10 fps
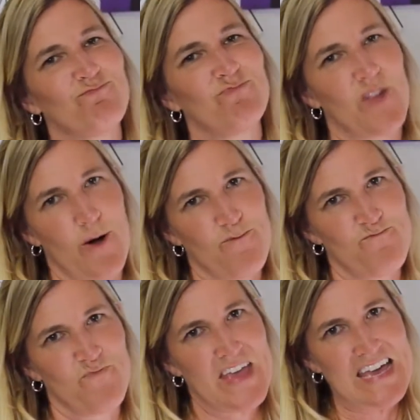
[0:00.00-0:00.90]
No.
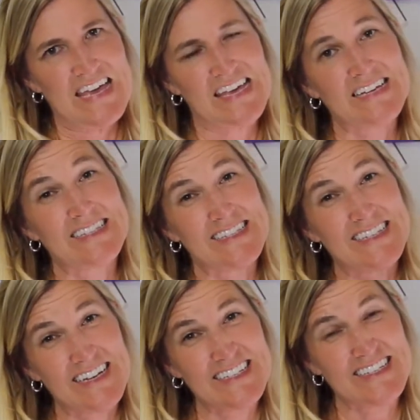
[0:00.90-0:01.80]
He
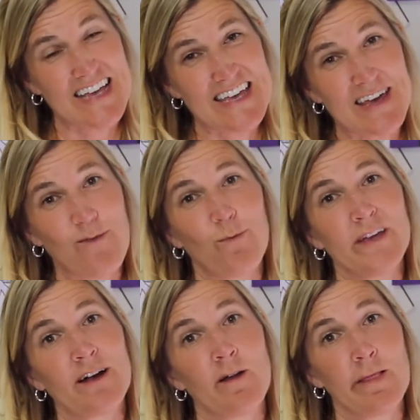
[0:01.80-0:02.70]
does say that
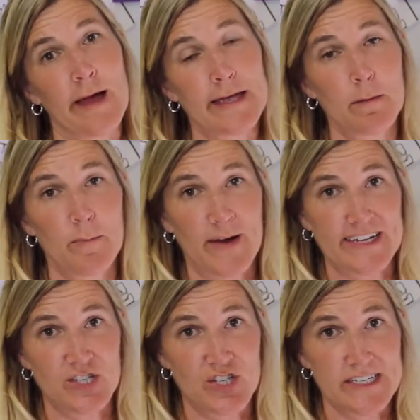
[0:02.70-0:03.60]
we are like
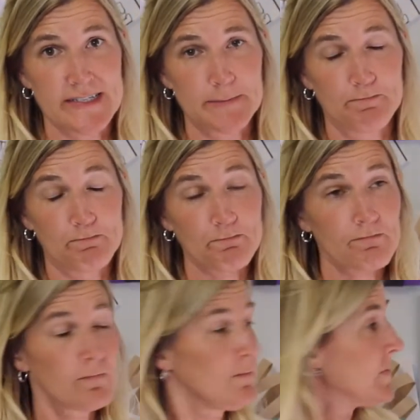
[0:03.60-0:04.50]
branches,
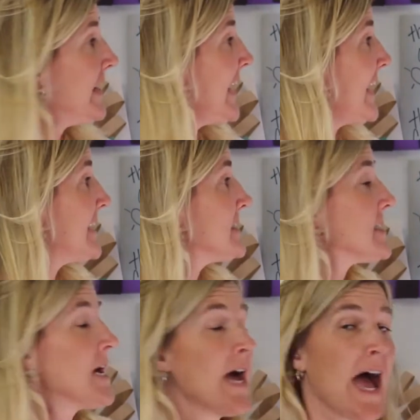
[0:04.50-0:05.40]
and
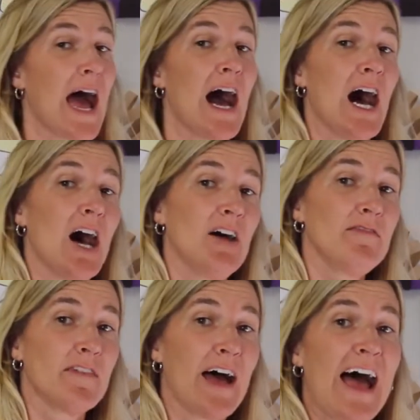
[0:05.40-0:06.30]
out
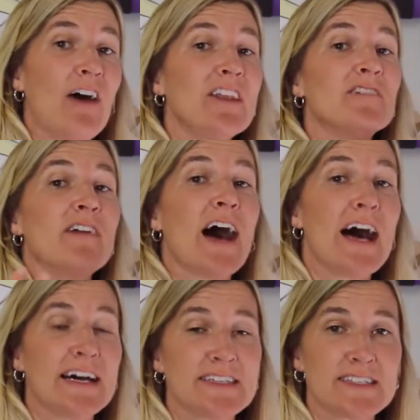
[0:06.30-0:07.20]
of
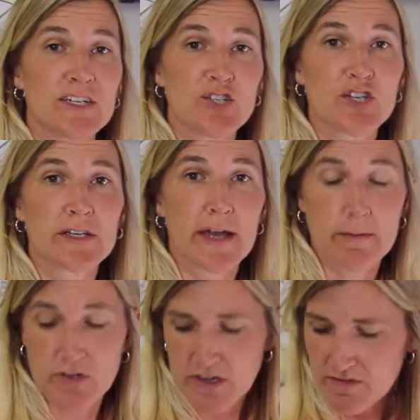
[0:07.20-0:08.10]
us should
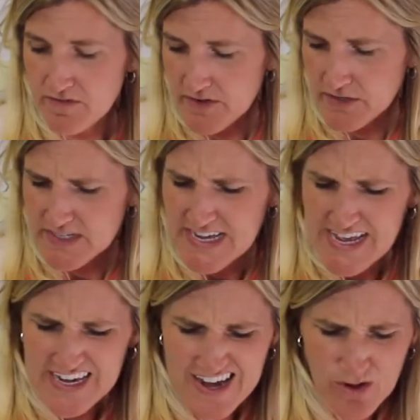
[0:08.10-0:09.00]
come good fruit.
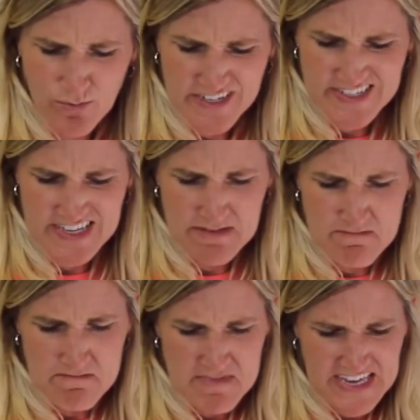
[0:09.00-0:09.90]
Now, what does he
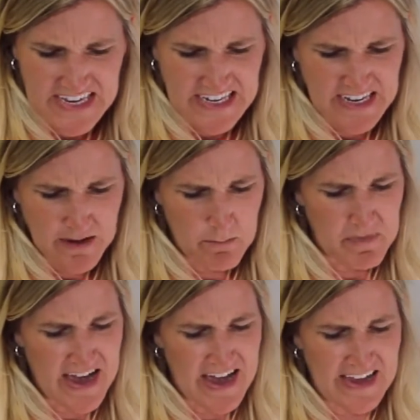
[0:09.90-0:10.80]
mean
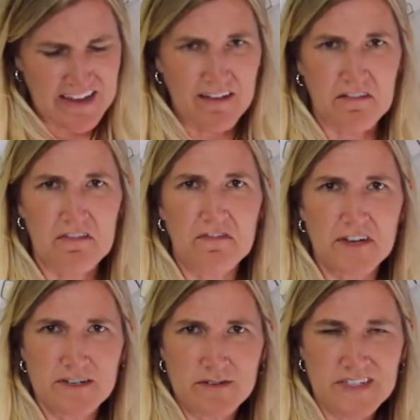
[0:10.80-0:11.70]
by
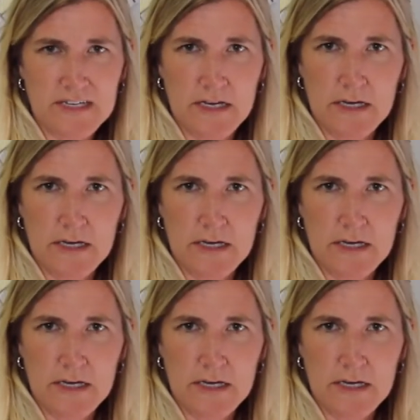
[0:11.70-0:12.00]
fruit?